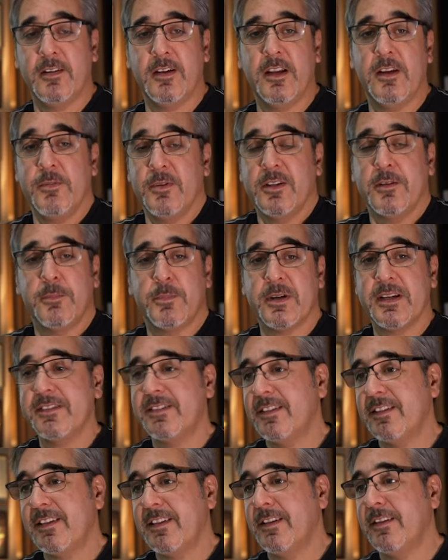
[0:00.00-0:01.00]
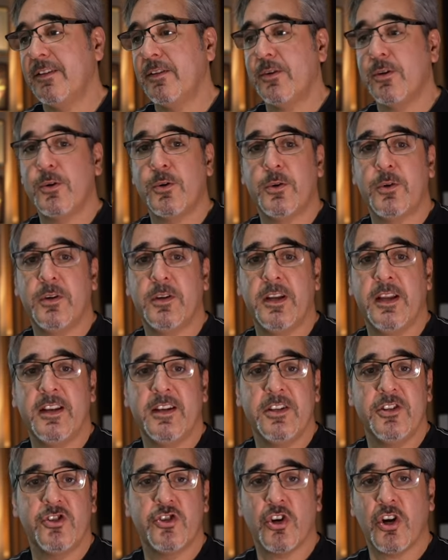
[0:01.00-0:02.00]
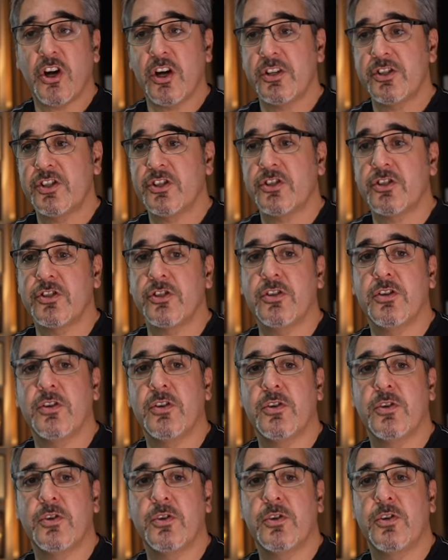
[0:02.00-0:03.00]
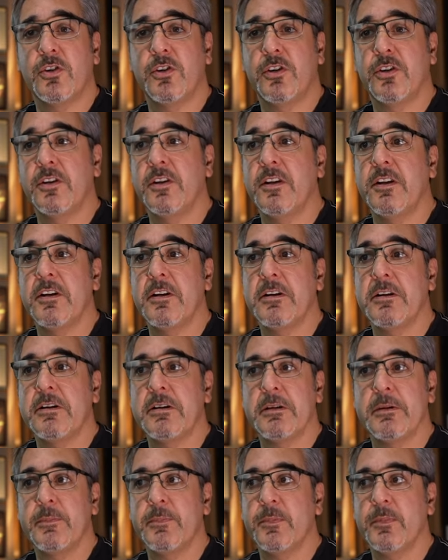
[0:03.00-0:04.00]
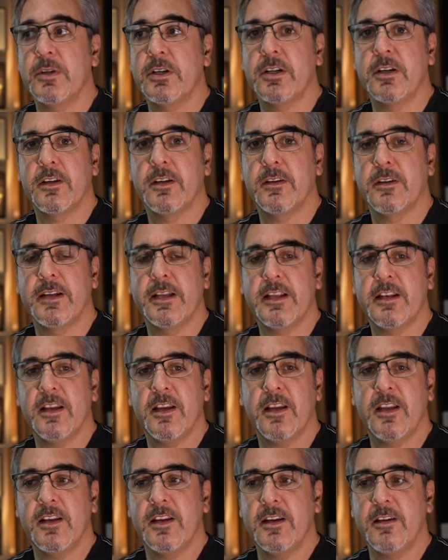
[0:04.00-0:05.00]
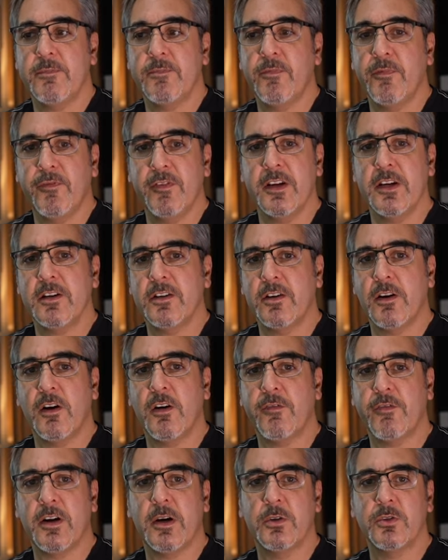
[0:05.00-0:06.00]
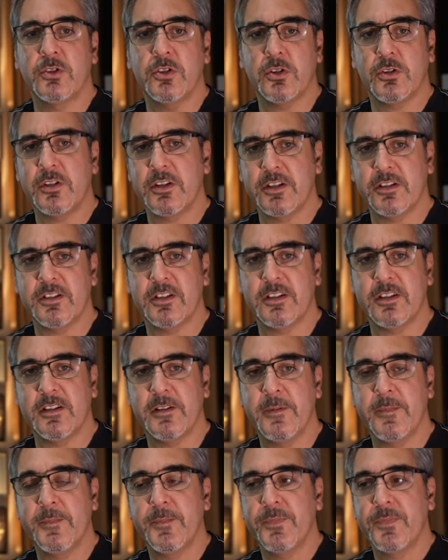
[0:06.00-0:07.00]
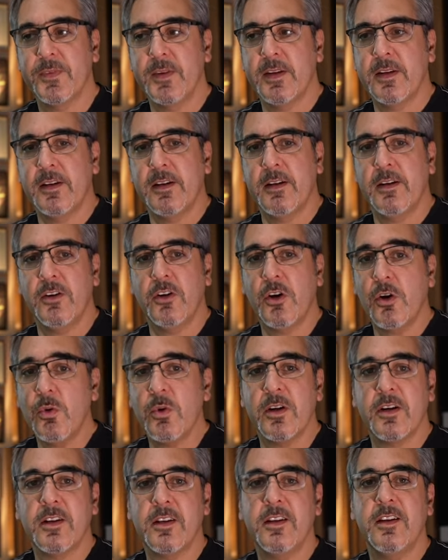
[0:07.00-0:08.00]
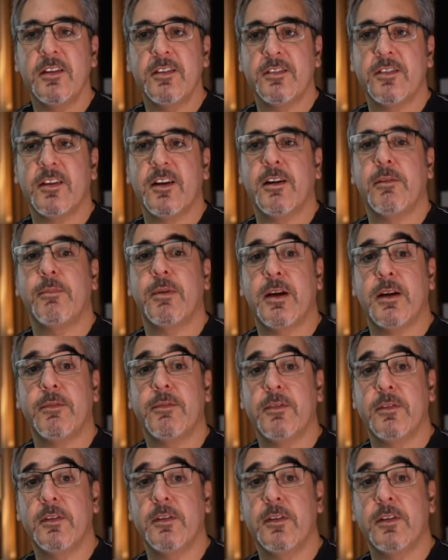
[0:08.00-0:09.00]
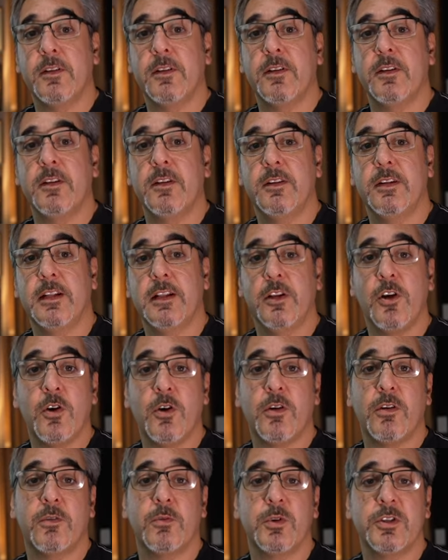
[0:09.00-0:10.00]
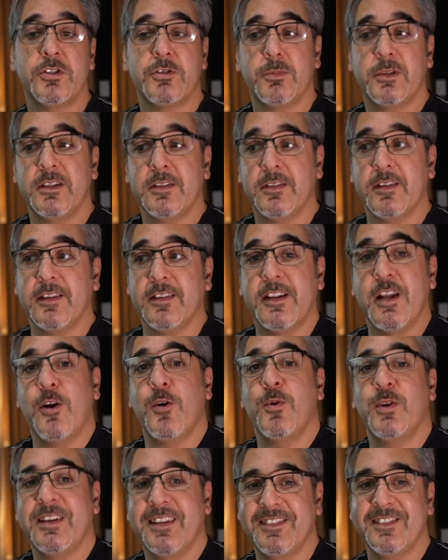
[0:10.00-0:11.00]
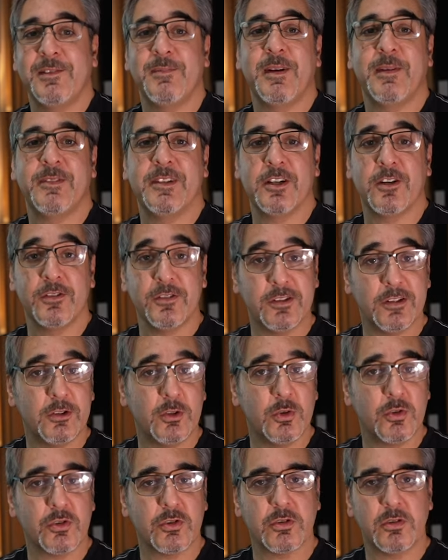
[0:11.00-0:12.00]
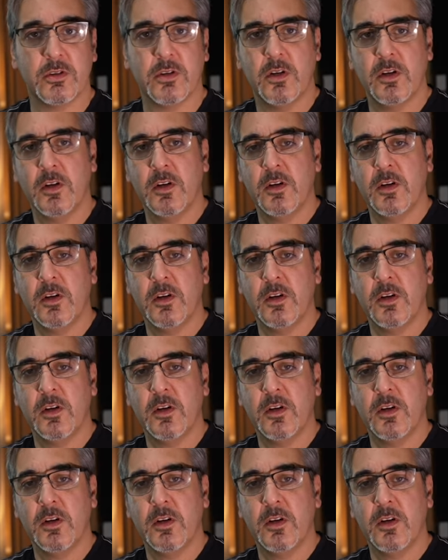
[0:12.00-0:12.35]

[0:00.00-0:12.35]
Even the president or any judge or any figure of authority, no one is above the law, which means that no one is above the Constitution.